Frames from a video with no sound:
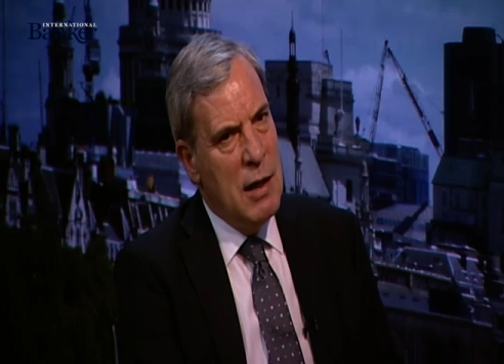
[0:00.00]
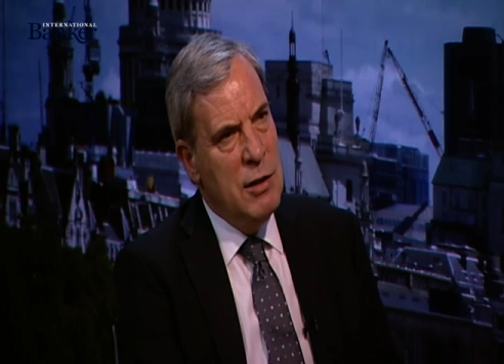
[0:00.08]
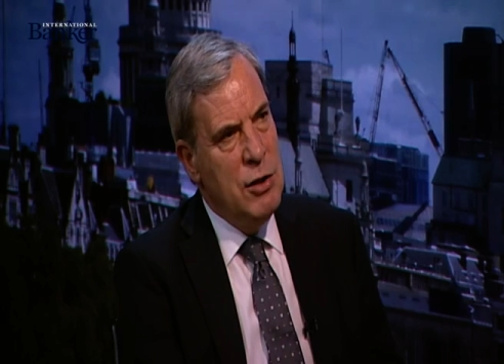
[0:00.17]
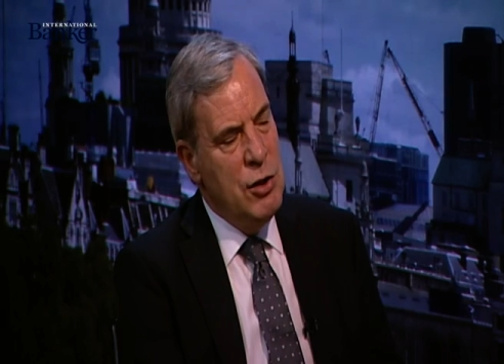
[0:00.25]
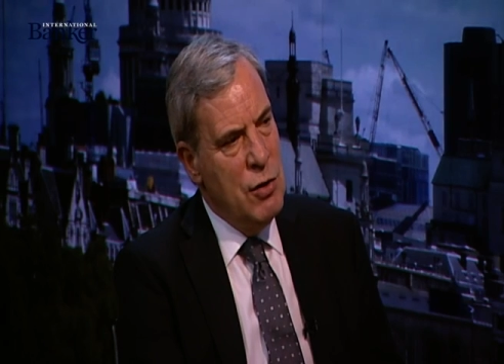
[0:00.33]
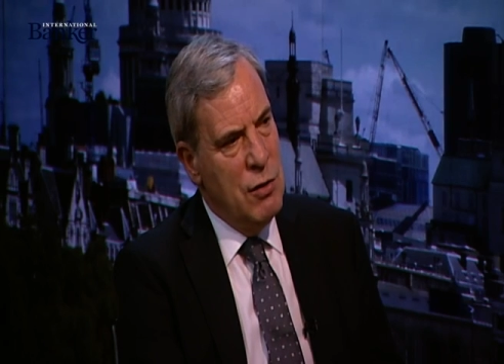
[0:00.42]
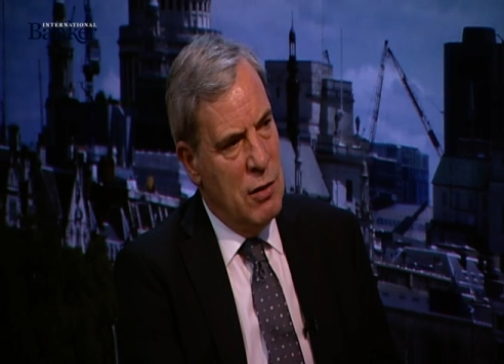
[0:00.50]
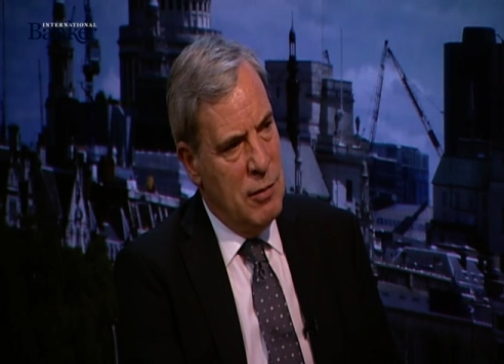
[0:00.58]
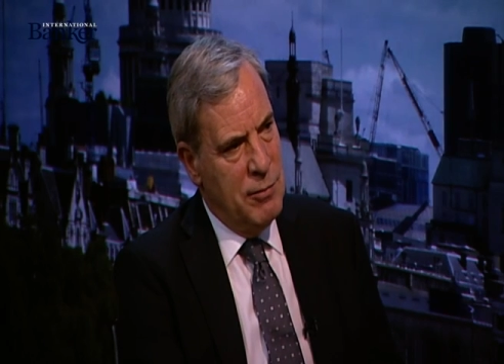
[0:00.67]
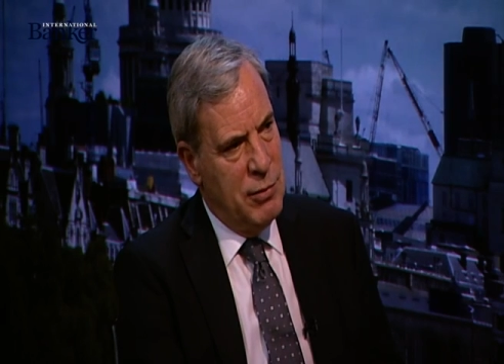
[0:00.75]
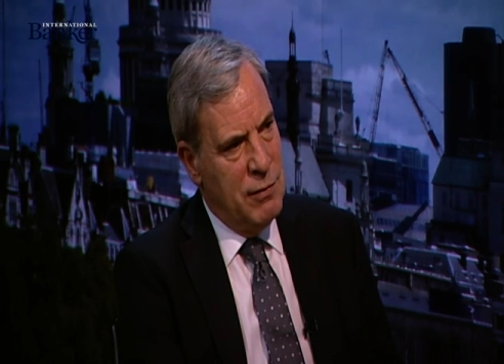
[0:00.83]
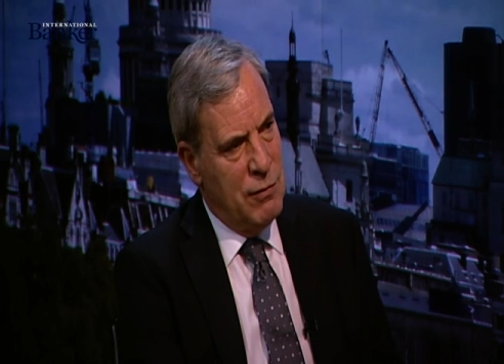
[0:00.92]
And
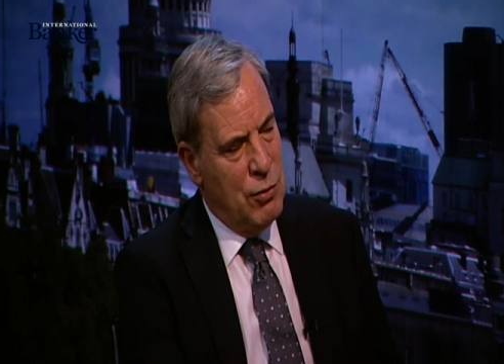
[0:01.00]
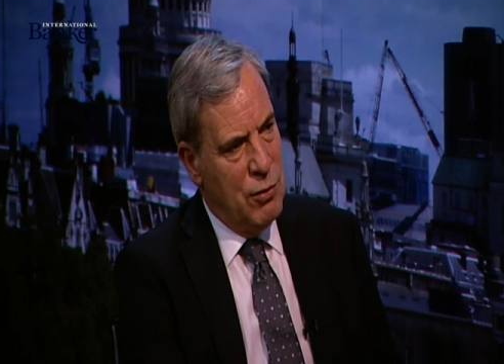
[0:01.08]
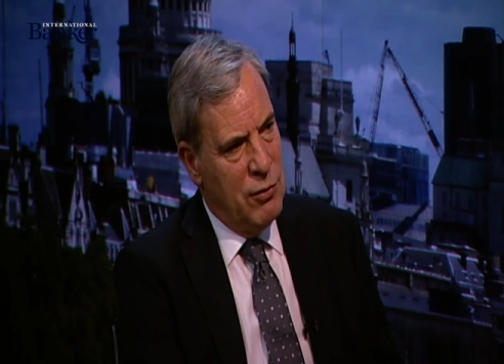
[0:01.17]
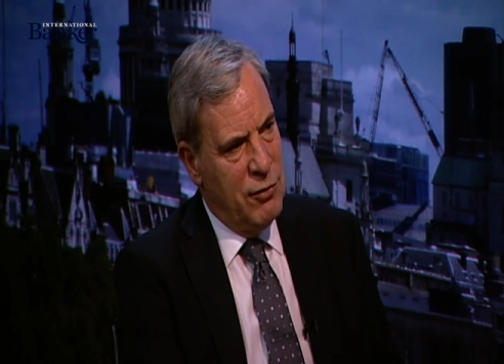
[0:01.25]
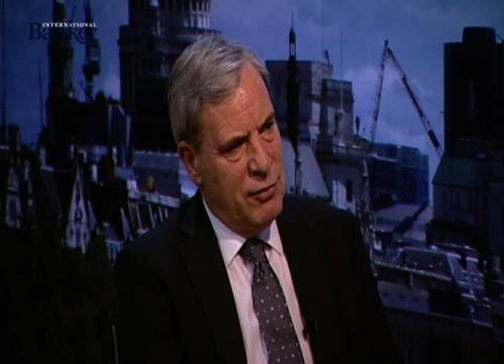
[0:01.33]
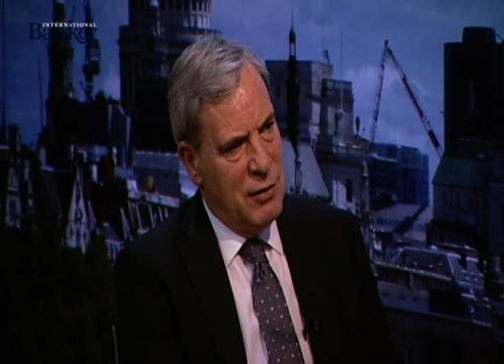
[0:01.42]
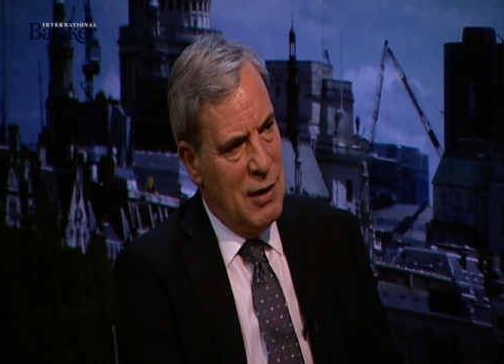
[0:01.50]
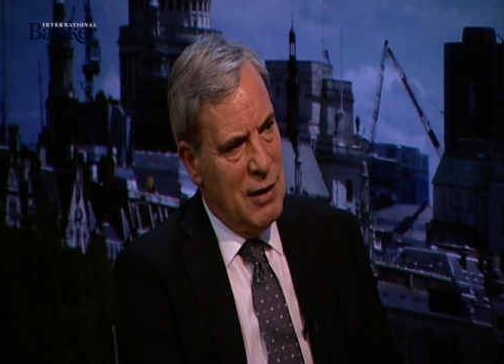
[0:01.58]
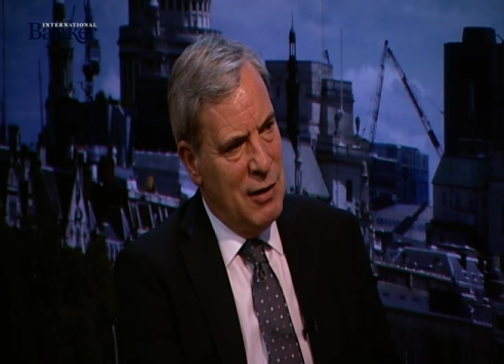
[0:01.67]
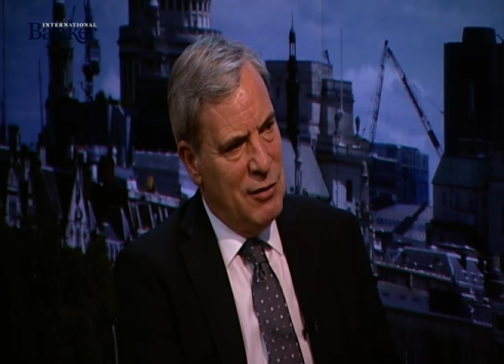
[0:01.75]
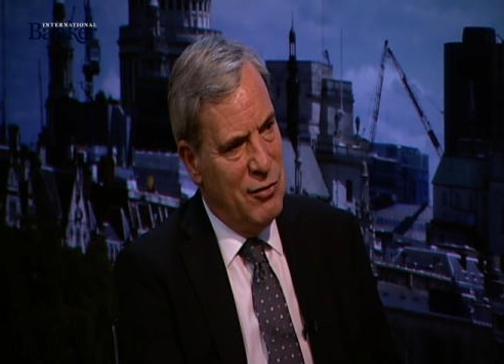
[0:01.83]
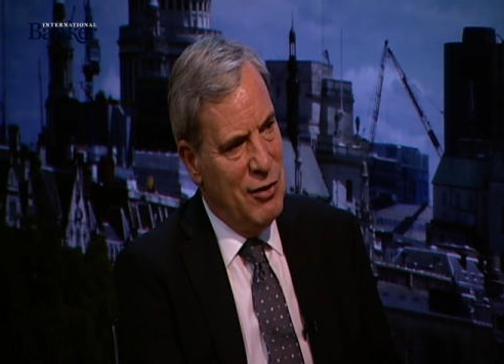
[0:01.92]
Europe, of course,
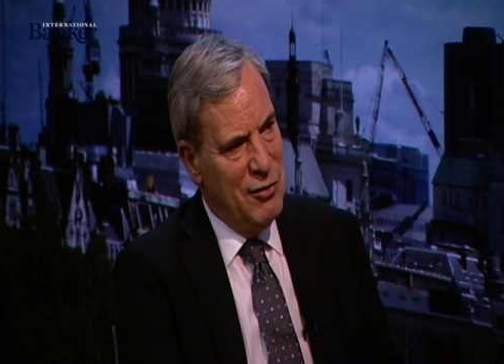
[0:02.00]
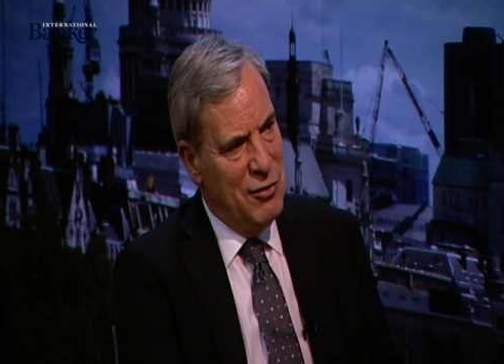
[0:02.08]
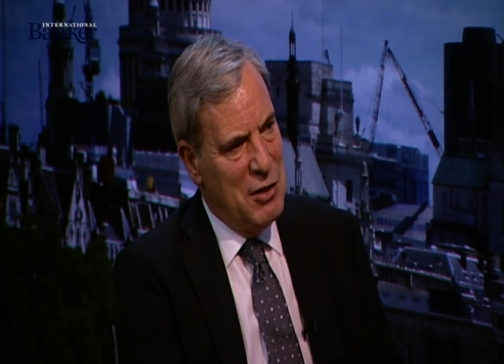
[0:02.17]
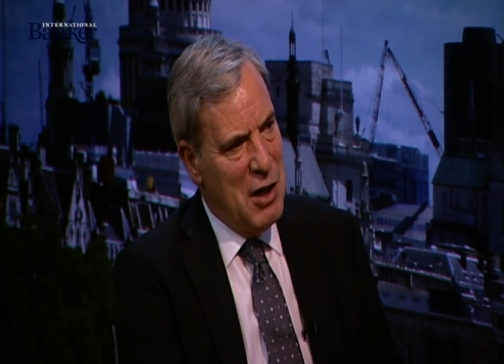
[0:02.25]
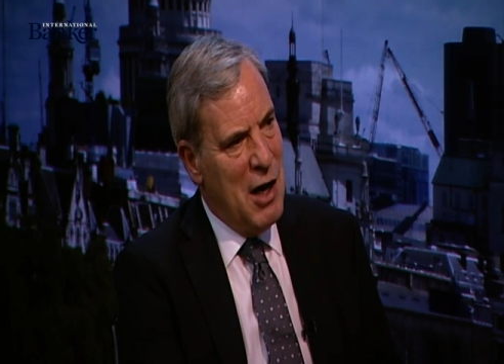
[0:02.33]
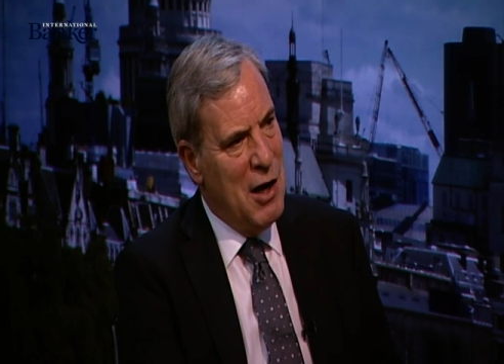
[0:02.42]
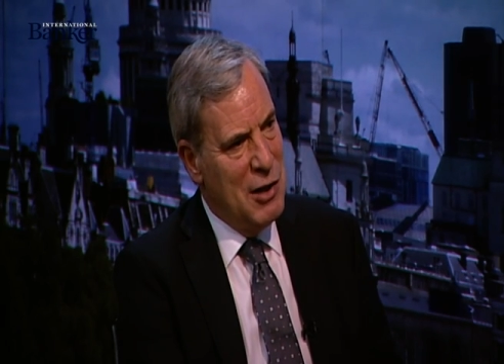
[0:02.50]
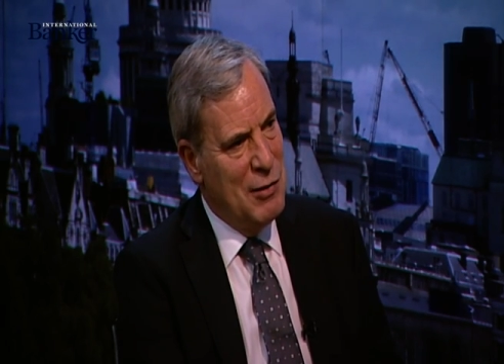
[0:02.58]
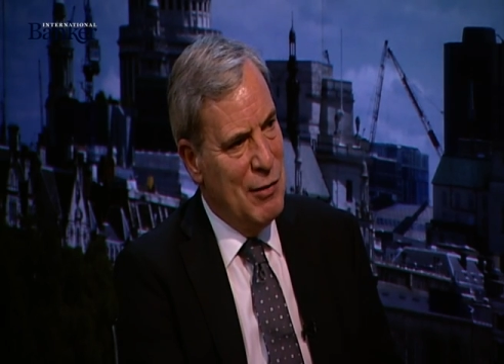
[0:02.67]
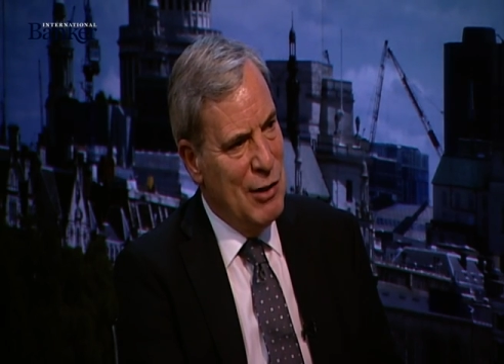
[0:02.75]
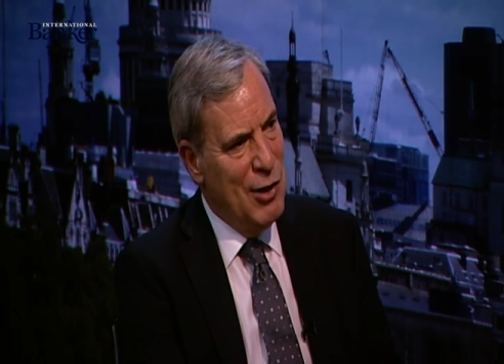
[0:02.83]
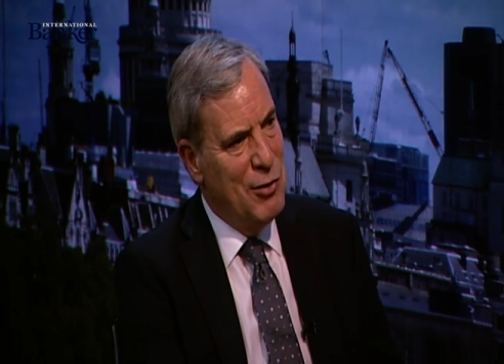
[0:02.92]
sits at the heart
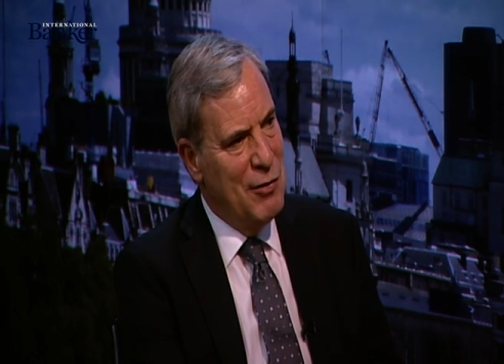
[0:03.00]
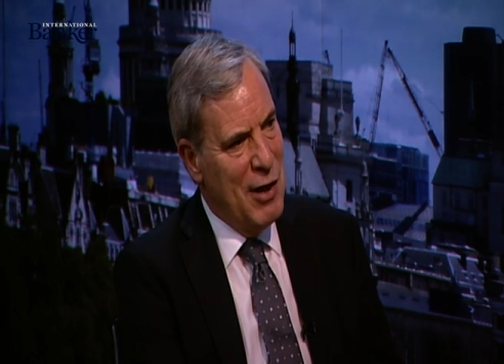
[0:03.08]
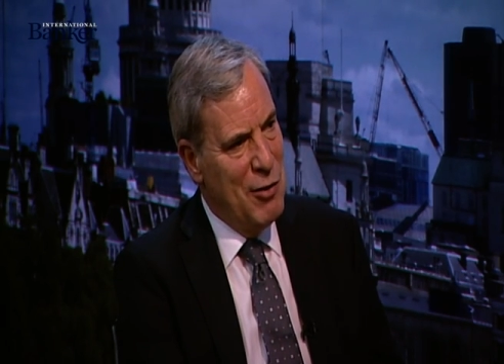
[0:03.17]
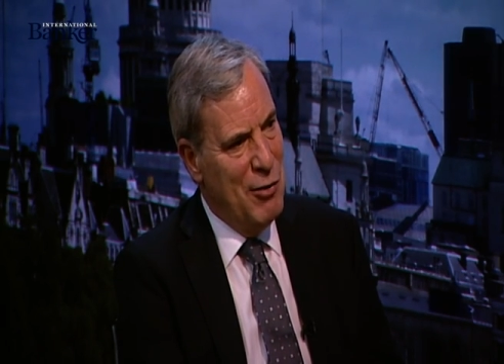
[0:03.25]
of a lot of that